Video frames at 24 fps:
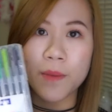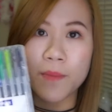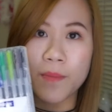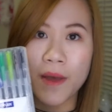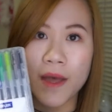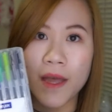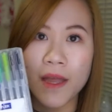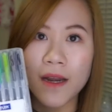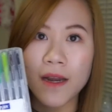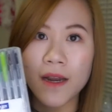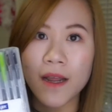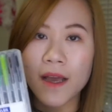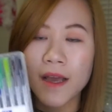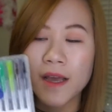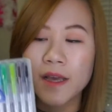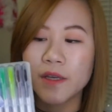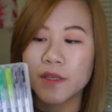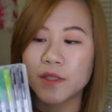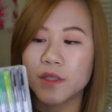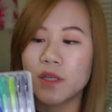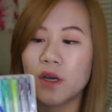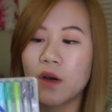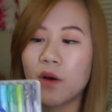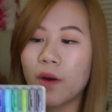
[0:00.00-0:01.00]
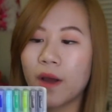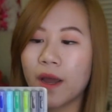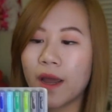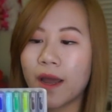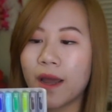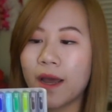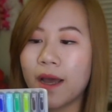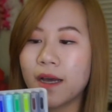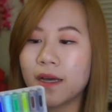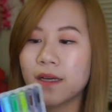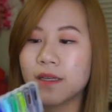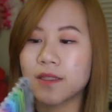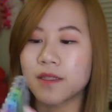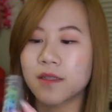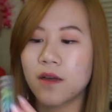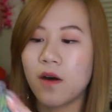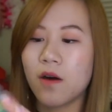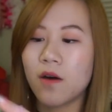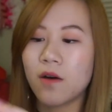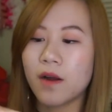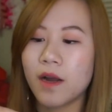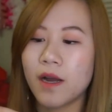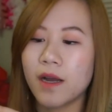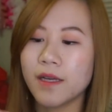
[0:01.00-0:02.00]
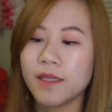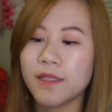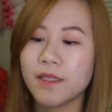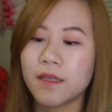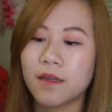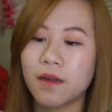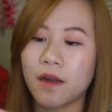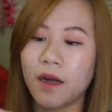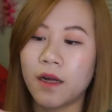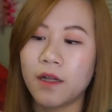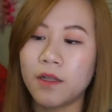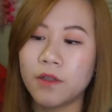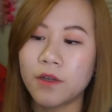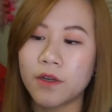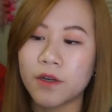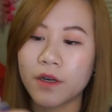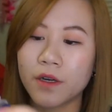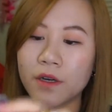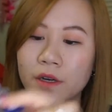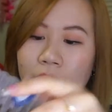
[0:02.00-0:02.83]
pen. So it has all kinds of color.